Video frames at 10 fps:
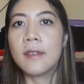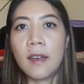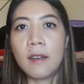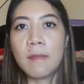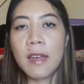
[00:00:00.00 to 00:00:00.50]

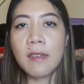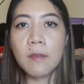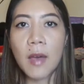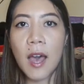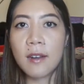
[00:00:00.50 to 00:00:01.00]
I
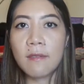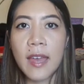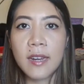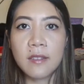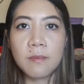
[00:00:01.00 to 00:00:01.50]
think part of
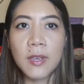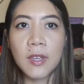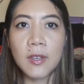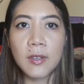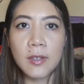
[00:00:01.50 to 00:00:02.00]
that is
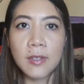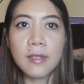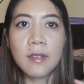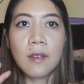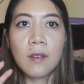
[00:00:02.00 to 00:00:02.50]
because